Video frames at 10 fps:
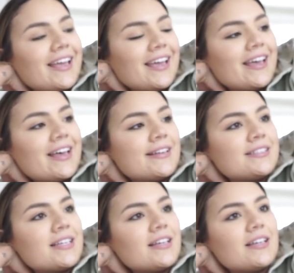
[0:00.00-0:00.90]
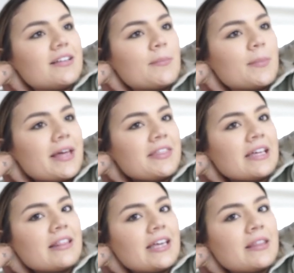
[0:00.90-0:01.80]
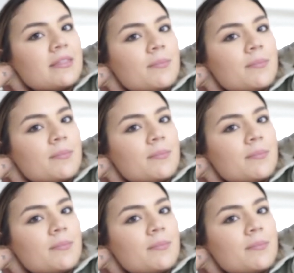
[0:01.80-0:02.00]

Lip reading: and I think like